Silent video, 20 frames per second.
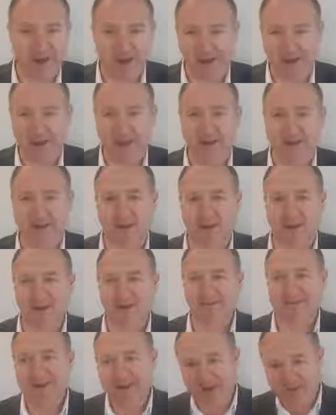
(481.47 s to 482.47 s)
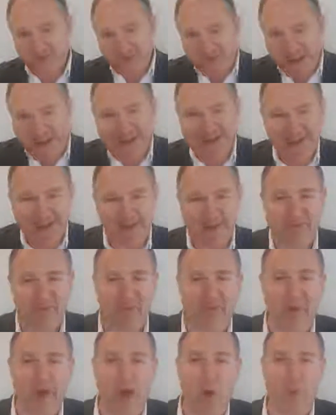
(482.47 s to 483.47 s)
and start to get a
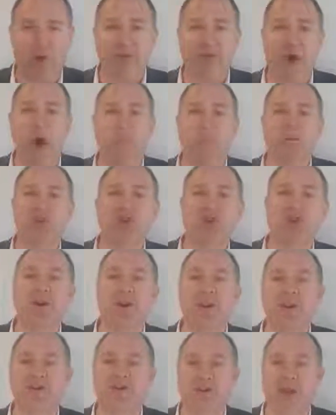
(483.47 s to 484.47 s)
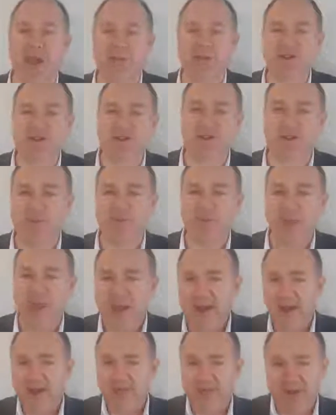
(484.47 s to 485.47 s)
flow of opportunities coming to you.
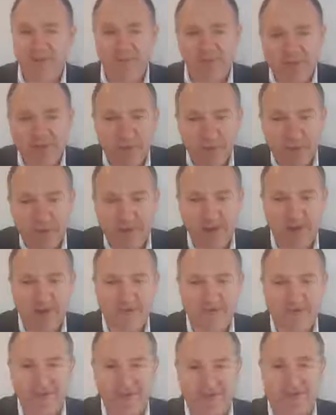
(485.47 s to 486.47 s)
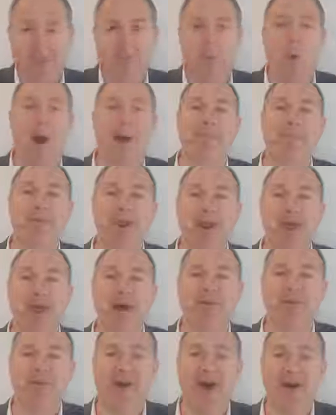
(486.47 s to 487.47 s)
So visibility is step 1 in
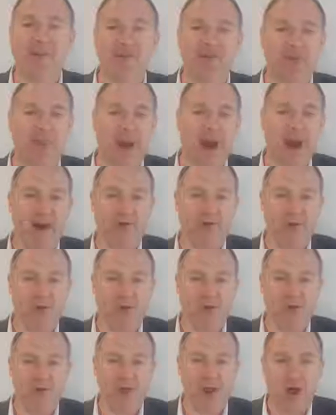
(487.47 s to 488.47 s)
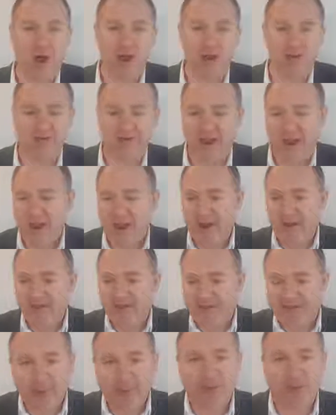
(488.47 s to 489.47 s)
our fastest path to new clients.
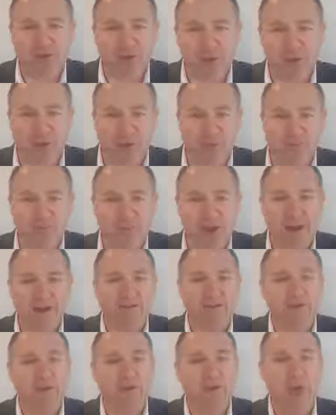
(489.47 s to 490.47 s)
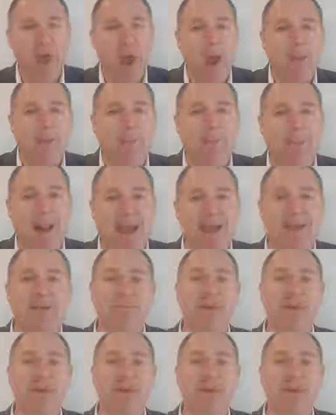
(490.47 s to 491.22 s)
Step 2 is to make